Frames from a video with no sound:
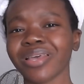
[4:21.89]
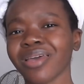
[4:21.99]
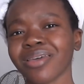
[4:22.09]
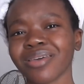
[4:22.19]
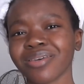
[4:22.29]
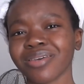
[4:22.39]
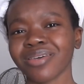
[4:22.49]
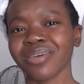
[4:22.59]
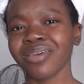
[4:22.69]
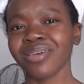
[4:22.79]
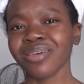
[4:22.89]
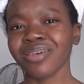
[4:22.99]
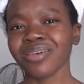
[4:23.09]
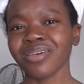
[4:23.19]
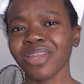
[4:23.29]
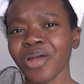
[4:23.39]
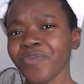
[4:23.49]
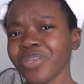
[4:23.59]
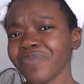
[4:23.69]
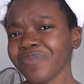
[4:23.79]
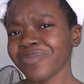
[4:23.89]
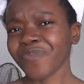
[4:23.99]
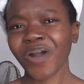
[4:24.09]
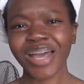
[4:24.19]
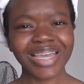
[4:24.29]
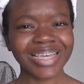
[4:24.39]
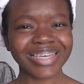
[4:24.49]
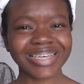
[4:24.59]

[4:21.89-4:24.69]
like, you know, we, we, why?